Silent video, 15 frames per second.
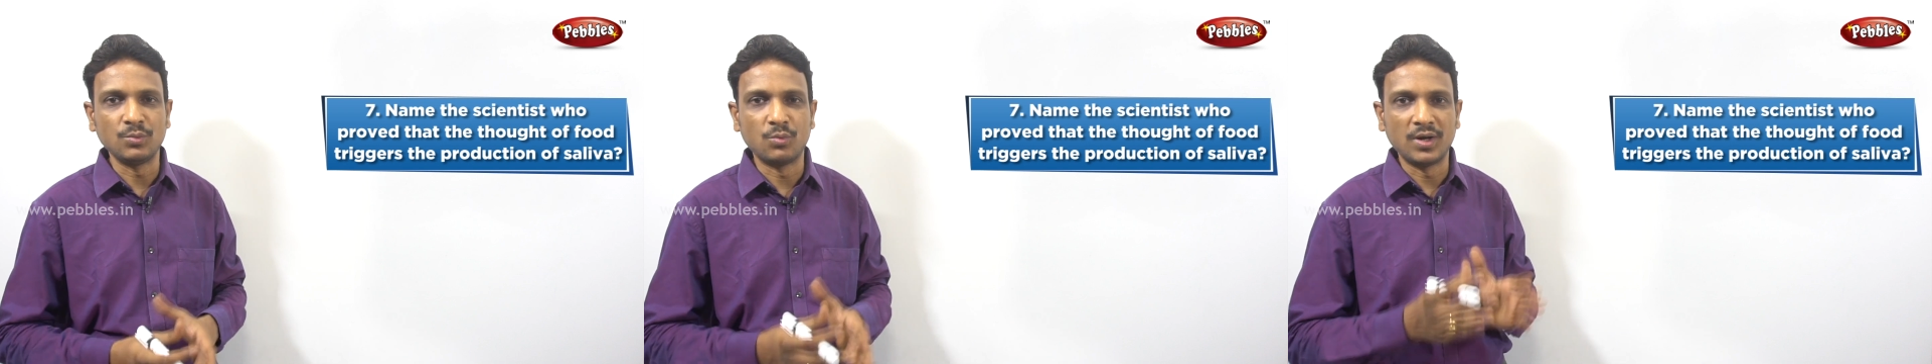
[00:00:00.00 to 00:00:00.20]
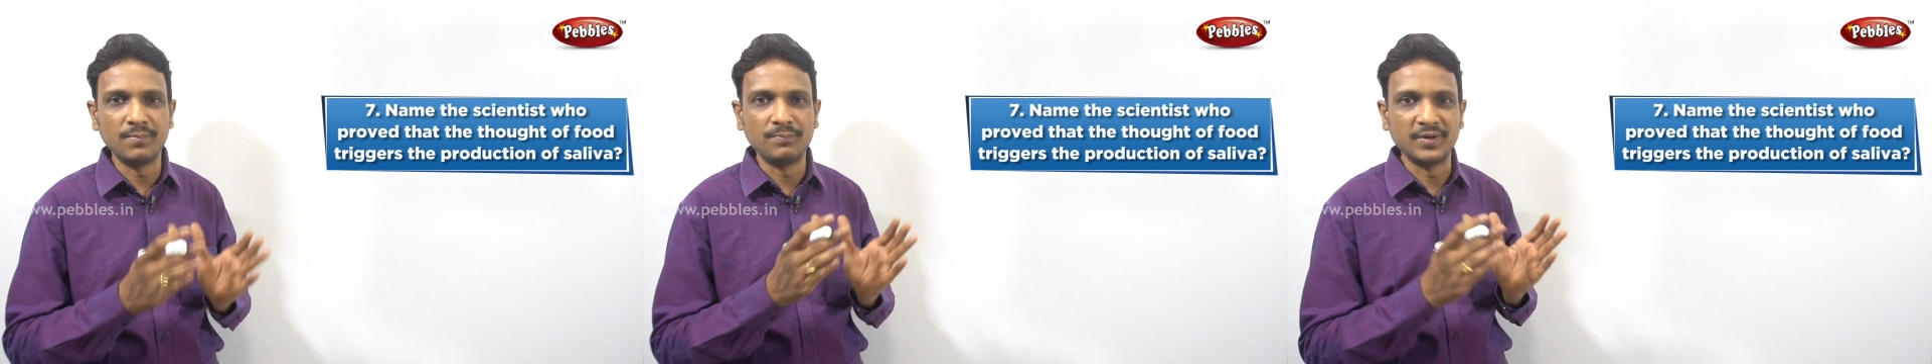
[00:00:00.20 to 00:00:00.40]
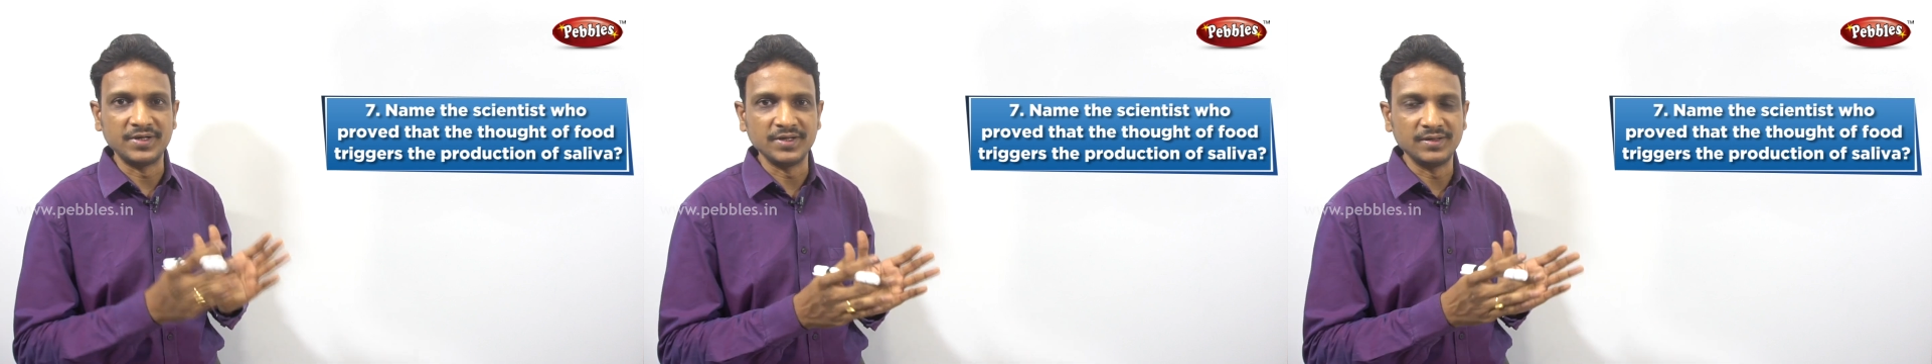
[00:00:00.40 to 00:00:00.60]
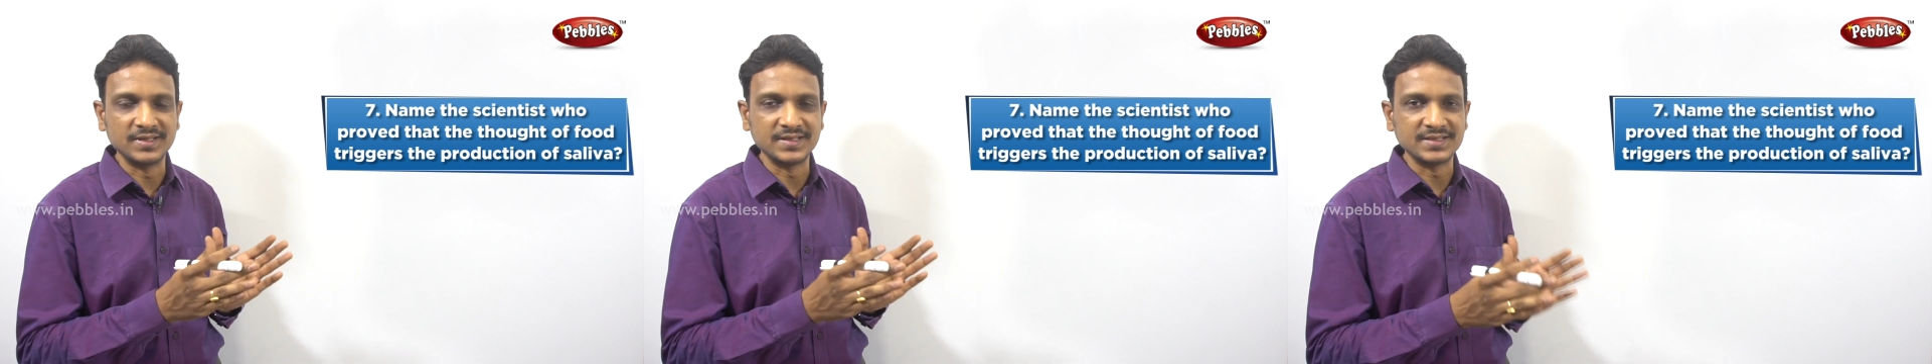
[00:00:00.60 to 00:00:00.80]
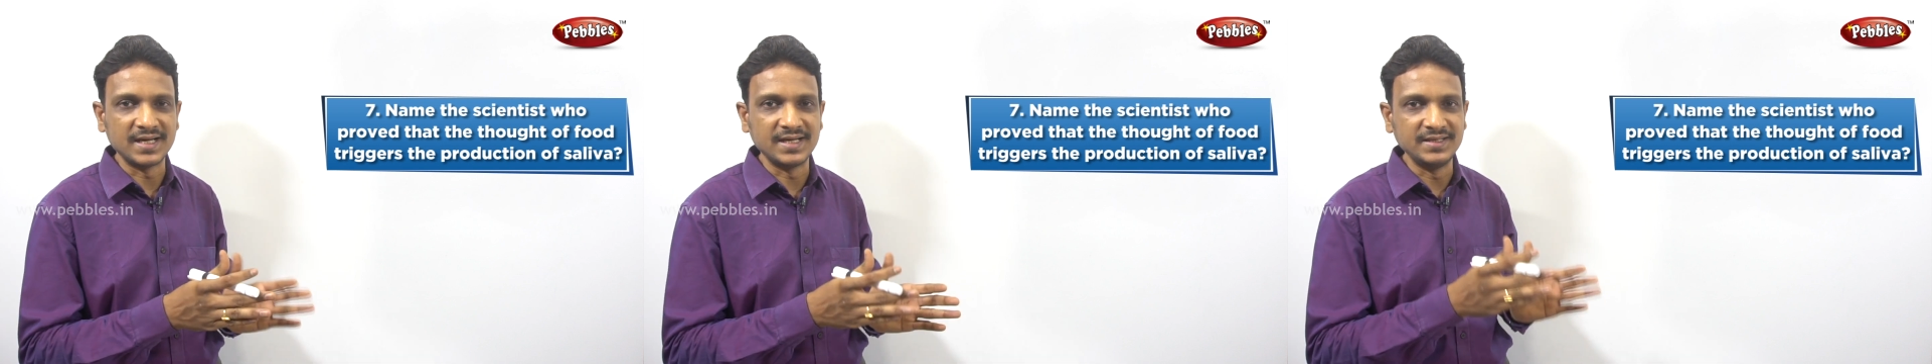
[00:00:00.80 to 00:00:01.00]
one particular
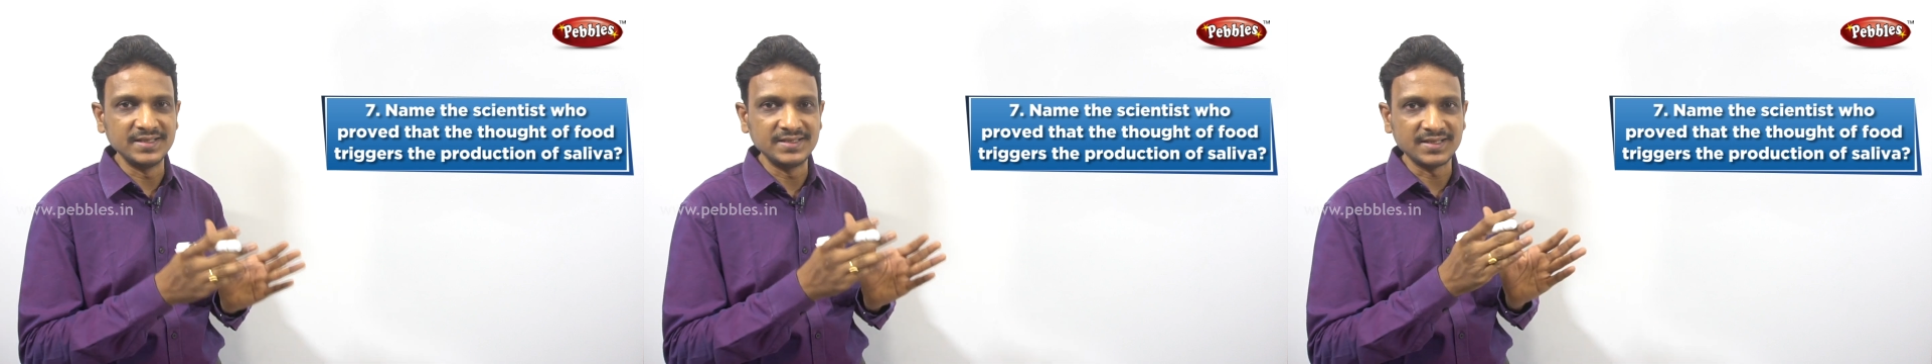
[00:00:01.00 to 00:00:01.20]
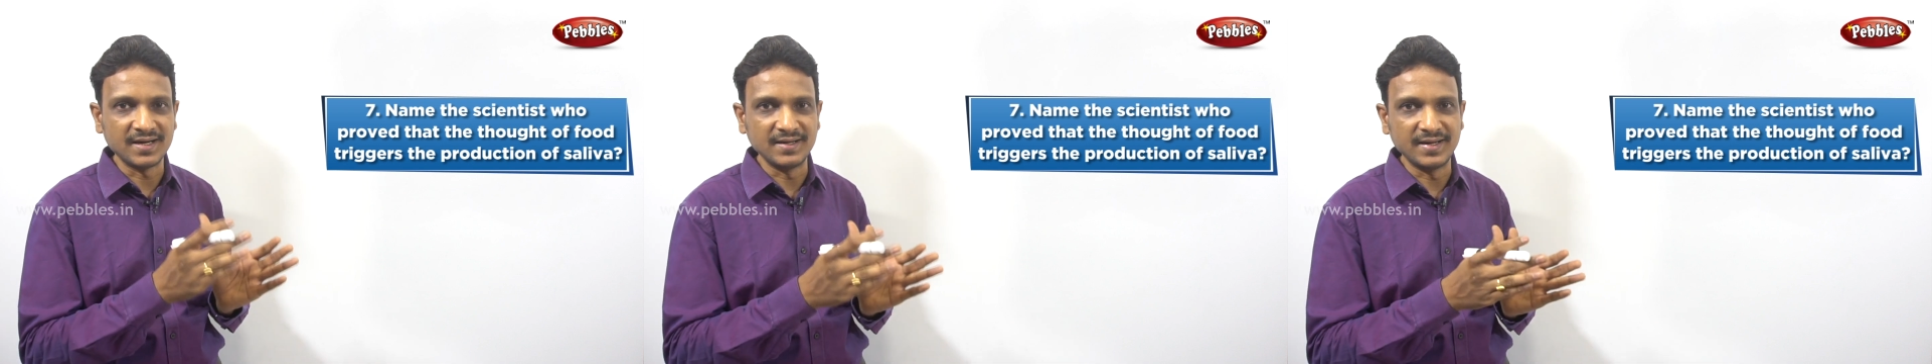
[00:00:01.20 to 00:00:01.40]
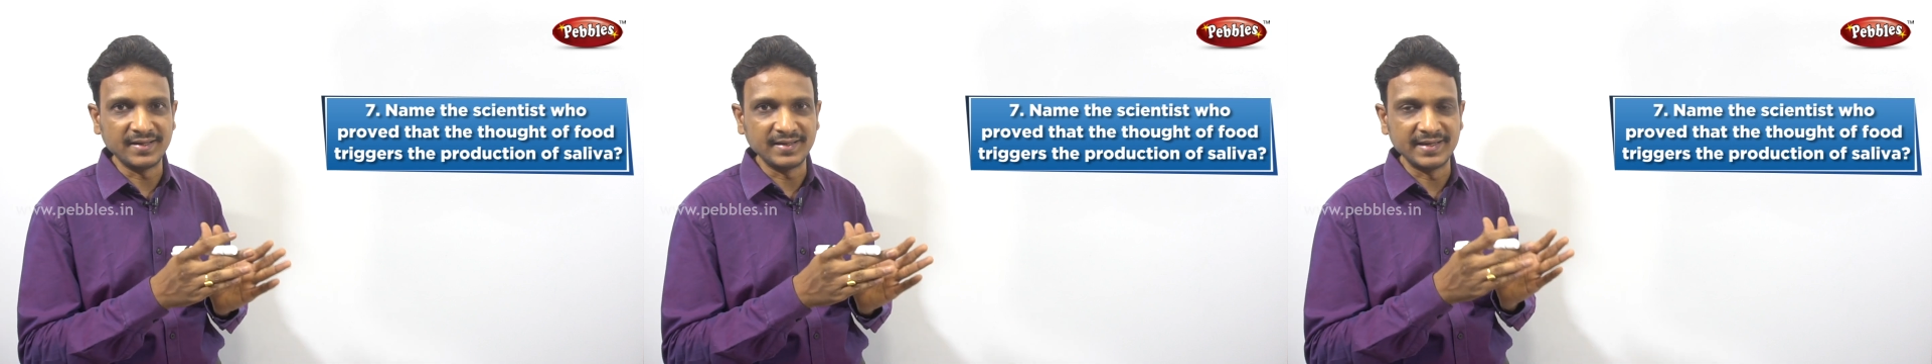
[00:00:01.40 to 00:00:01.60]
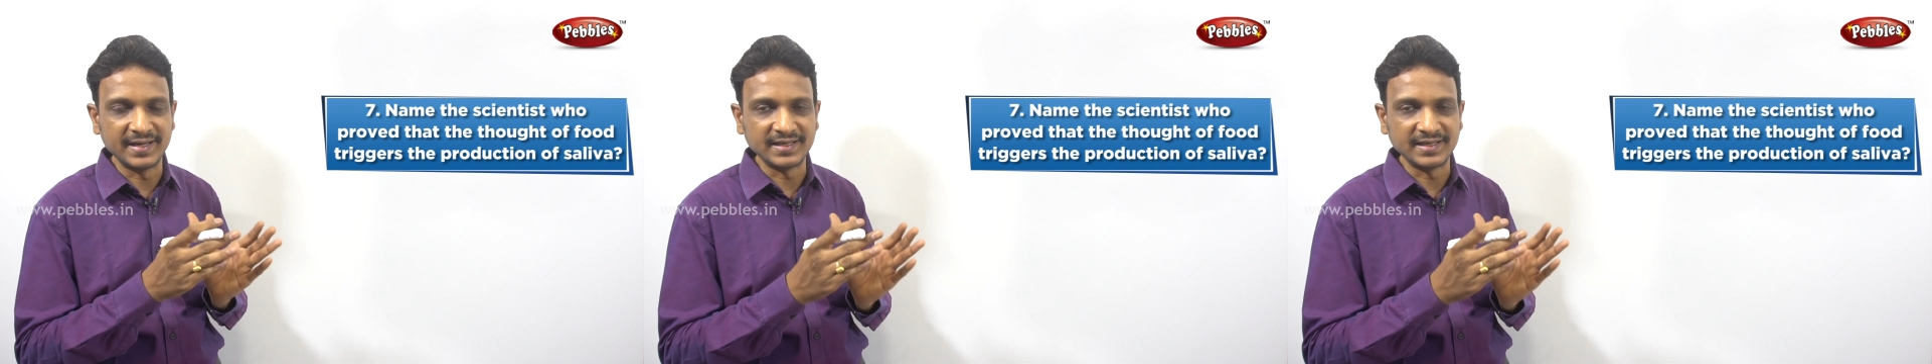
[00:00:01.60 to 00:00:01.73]
scientist conducted